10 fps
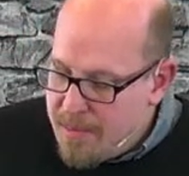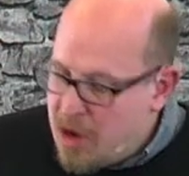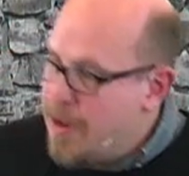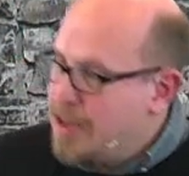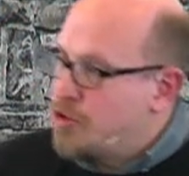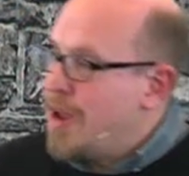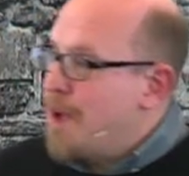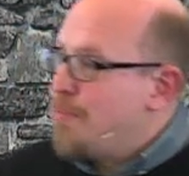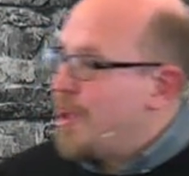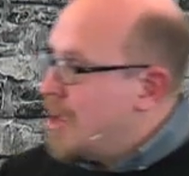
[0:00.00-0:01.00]
Peter makes
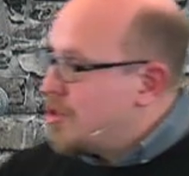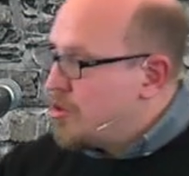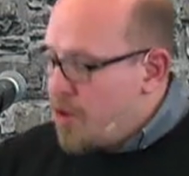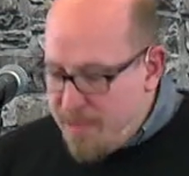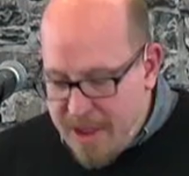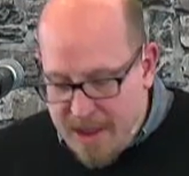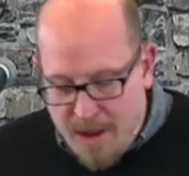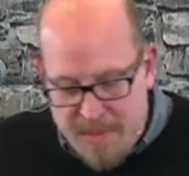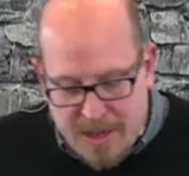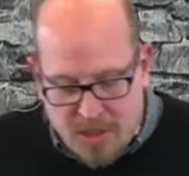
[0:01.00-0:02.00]
three applications. We're going to pick
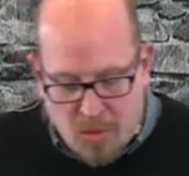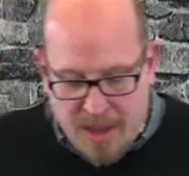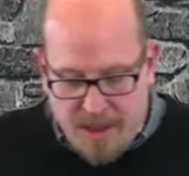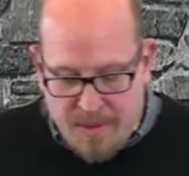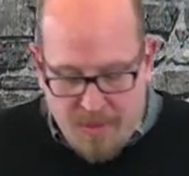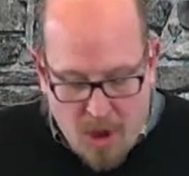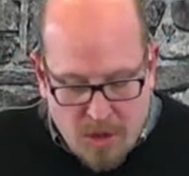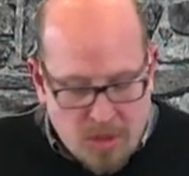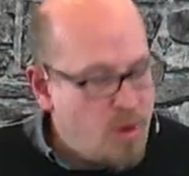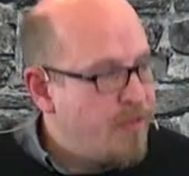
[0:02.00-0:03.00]
it up next week.
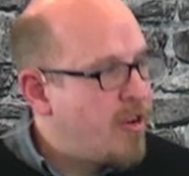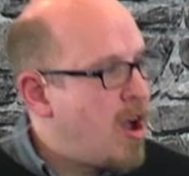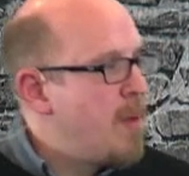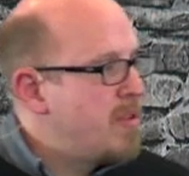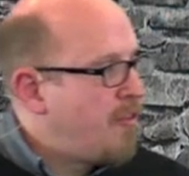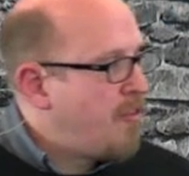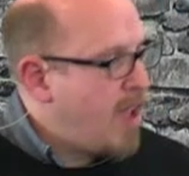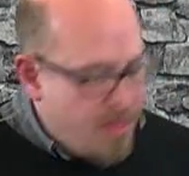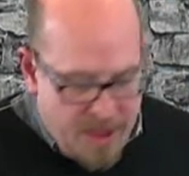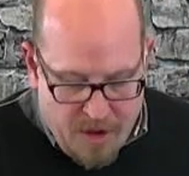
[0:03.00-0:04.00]
Those who have come to
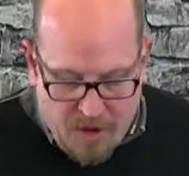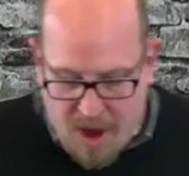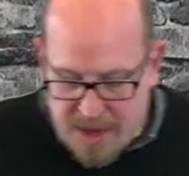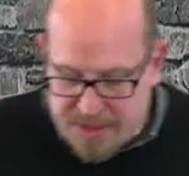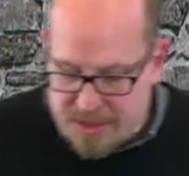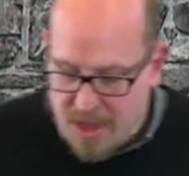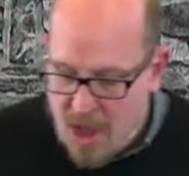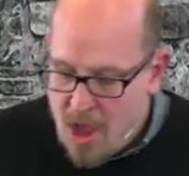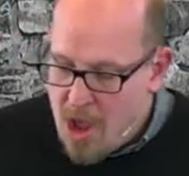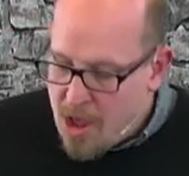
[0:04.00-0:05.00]
faith in Christ,
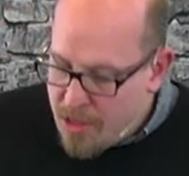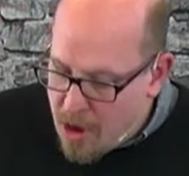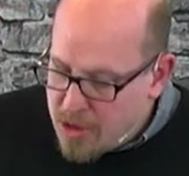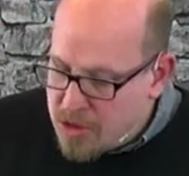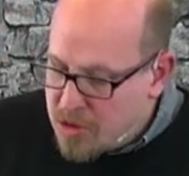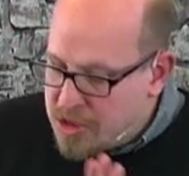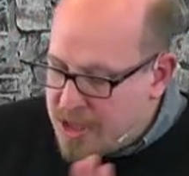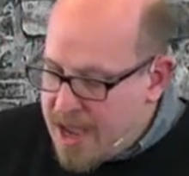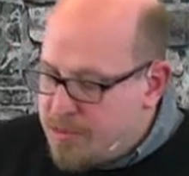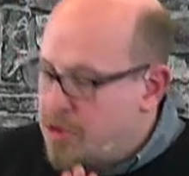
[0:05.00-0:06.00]
those
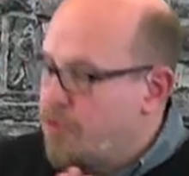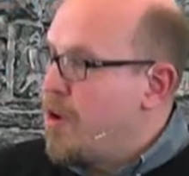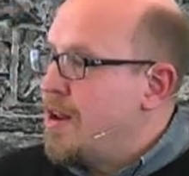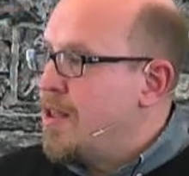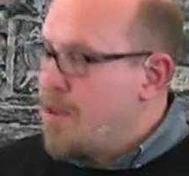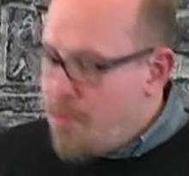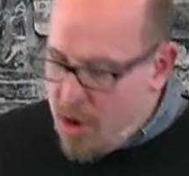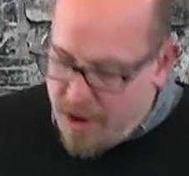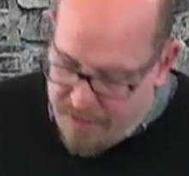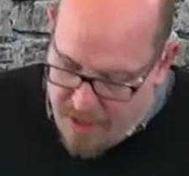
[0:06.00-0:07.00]
whose names are written in the
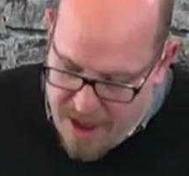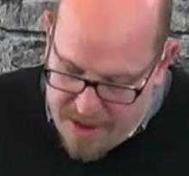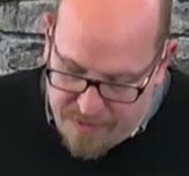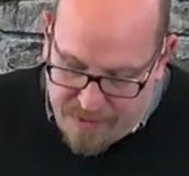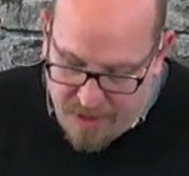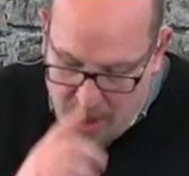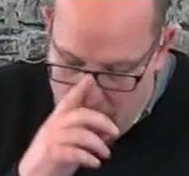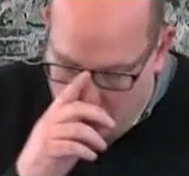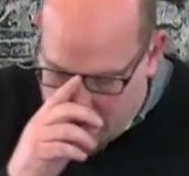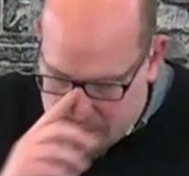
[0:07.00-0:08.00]
book of life,
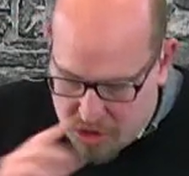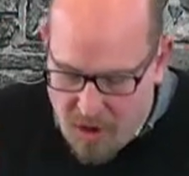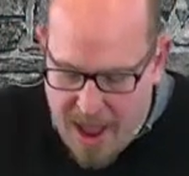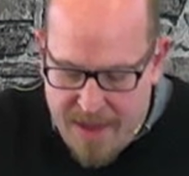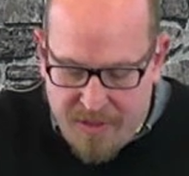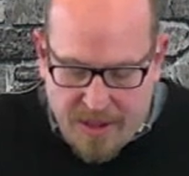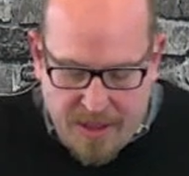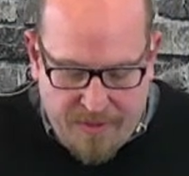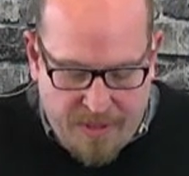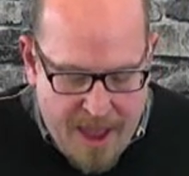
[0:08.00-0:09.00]
will strive
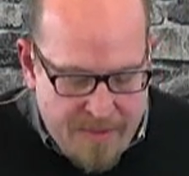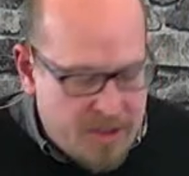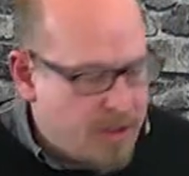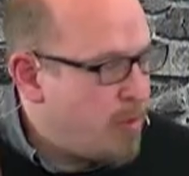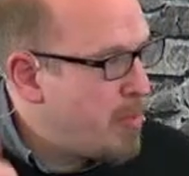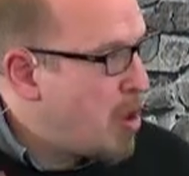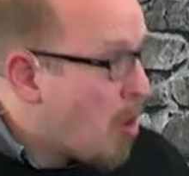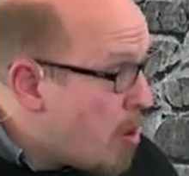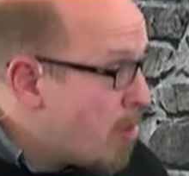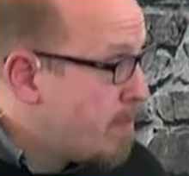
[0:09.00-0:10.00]
to live lives that are
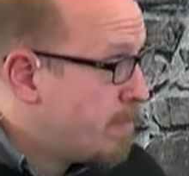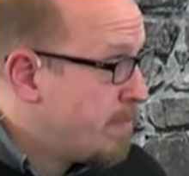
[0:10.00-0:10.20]
pure